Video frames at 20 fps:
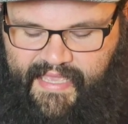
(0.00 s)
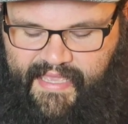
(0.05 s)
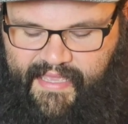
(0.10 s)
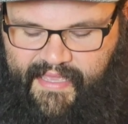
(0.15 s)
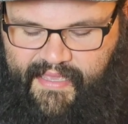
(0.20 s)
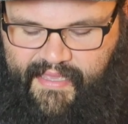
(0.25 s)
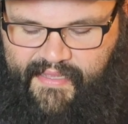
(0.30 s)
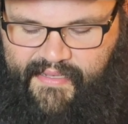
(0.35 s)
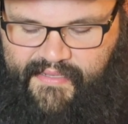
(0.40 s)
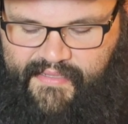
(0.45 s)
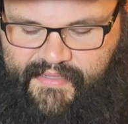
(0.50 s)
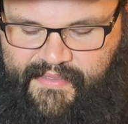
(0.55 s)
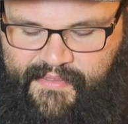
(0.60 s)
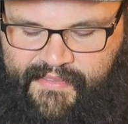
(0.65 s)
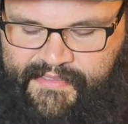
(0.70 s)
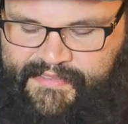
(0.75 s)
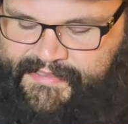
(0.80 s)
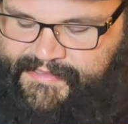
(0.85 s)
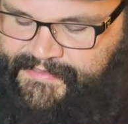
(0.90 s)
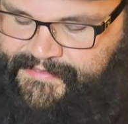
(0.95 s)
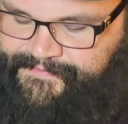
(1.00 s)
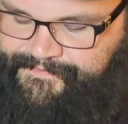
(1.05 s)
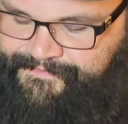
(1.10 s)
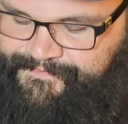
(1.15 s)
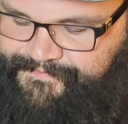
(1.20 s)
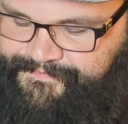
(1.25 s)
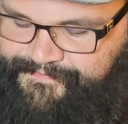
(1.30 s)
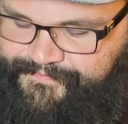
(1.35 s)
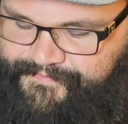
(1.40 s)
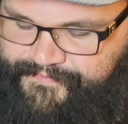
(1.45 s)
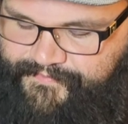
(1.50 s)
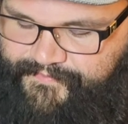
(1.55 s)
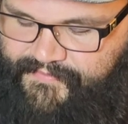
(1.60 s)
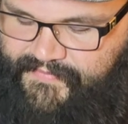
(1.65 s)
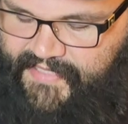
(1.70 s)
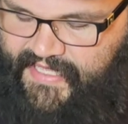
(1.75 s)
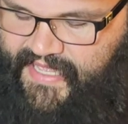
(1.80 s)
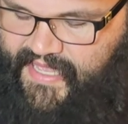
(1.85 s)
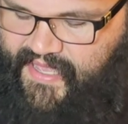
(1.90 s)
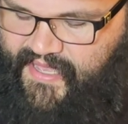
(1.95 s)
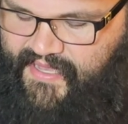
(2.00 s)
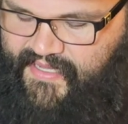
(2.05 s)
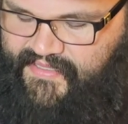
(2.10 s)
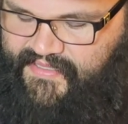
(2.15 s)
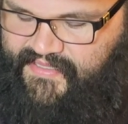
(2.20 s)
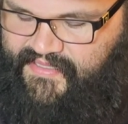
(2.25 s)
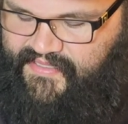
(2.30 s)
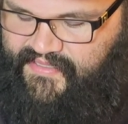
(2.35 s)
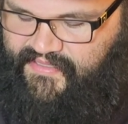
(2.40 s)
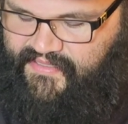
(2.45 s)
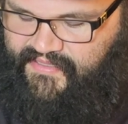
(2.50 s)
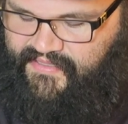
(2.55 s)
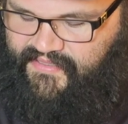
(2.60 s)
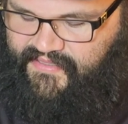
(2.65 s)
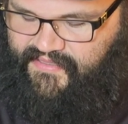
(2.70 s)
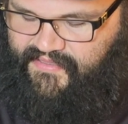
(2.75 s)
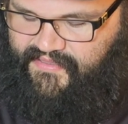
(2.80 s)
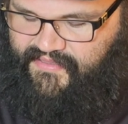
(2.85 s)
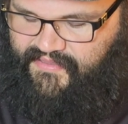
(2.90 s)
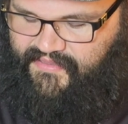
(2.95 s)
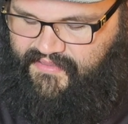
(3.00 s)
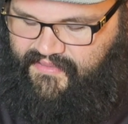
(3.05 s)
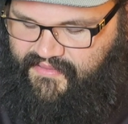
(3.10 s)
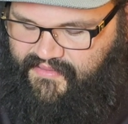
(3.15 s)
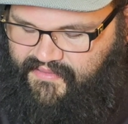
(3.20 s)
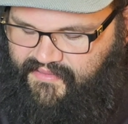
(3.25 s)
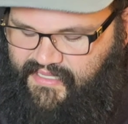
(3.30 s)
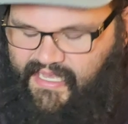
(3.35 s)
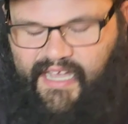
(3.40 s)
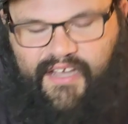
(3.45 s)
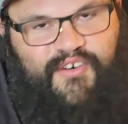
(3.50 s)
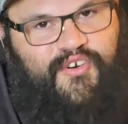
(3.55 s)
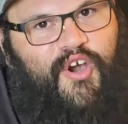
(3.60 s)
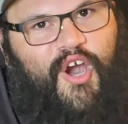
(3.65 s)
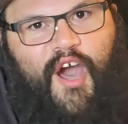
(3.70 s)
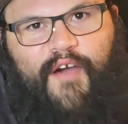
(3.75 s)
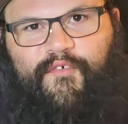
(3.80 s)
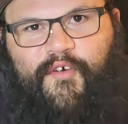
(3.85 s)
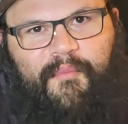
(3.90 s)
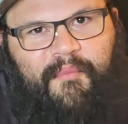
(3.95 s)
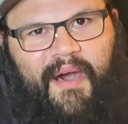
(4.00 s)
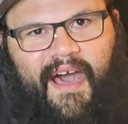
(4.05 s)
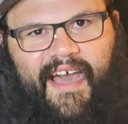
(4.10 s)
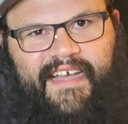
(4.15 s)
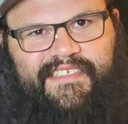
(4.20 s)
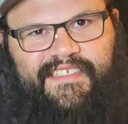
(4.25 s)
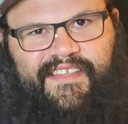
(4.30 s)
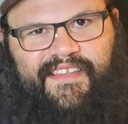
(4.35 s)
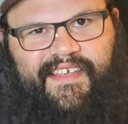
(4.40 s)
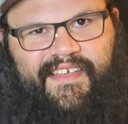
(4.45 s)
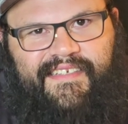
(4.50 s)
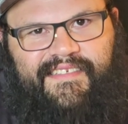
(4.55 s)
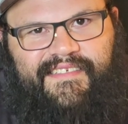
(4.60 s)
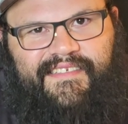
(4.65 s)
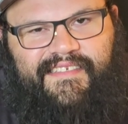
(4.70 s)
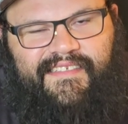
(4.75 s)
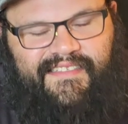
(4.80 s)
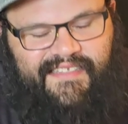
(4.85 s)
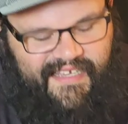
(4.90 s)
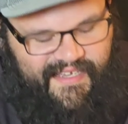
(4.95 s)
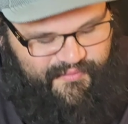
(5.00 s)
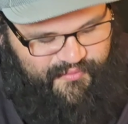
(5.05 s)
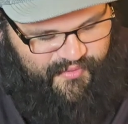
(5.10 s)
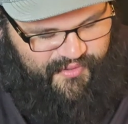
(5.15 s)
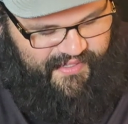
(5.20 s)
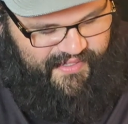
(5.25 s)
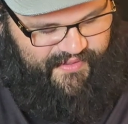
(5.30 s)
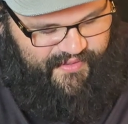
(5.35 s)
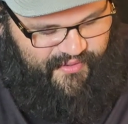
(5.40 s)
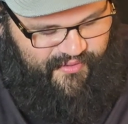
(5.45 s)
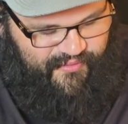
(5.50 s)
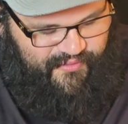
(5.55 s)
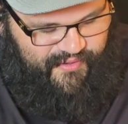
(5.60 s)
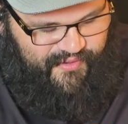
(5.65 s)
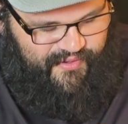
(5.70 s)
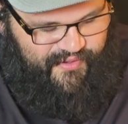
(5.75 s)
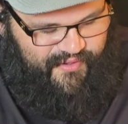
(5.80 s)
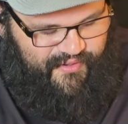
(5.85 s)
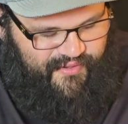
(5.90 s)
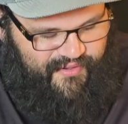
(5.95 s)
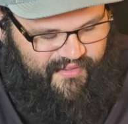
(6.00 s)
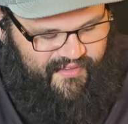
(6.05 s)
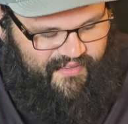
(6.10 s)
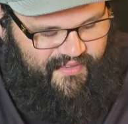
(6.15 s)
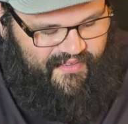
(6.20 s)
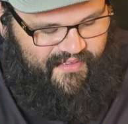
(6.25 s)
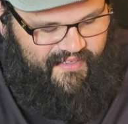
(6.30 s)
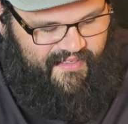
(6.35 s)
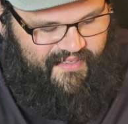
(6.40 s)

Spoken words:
And yeah, I love unboxing these. I really do. They're,